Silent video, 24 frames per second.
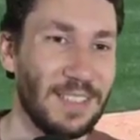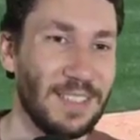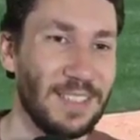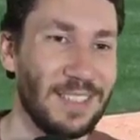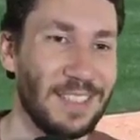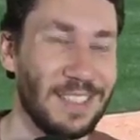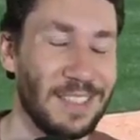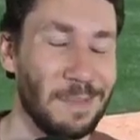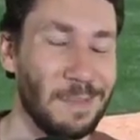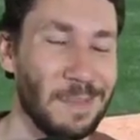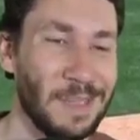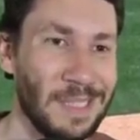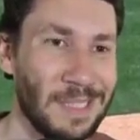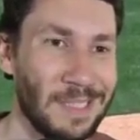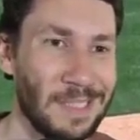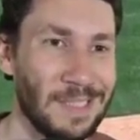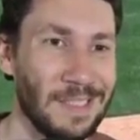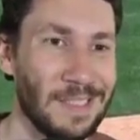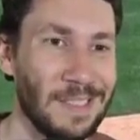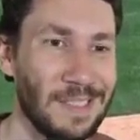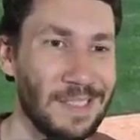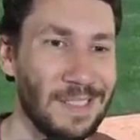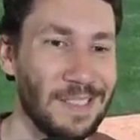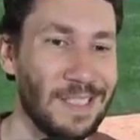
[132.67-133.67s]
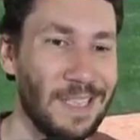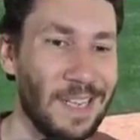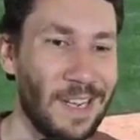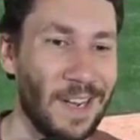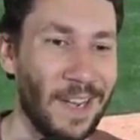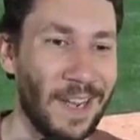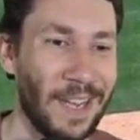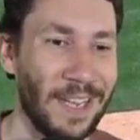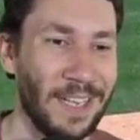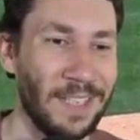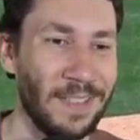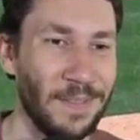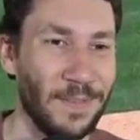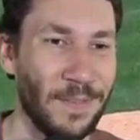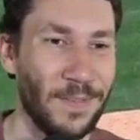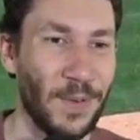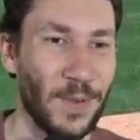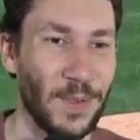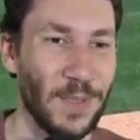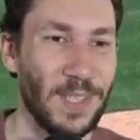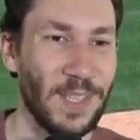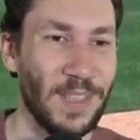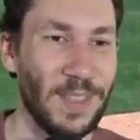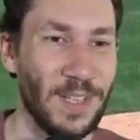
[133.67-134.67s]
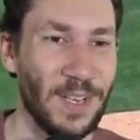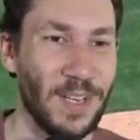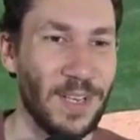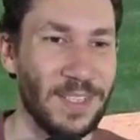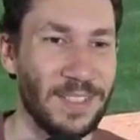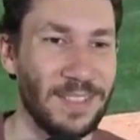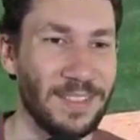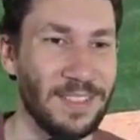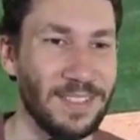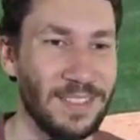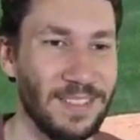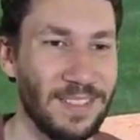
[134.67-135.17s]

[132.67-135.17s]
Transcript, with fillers: Oh man. All right, first and third.